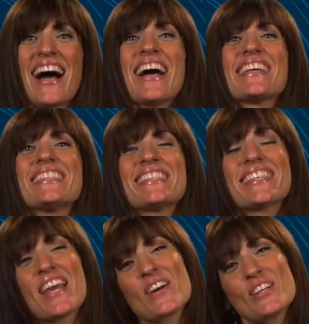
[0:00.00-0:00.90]
Hi, this is
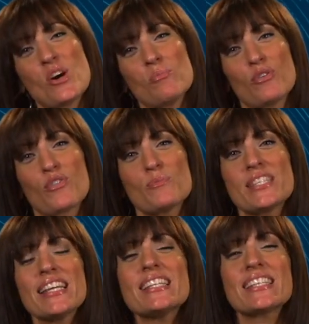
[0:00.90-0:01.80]
Carrie Noble from
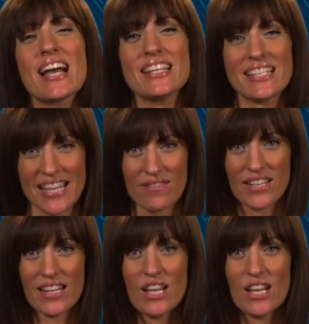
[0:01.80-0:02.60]
Cities 97.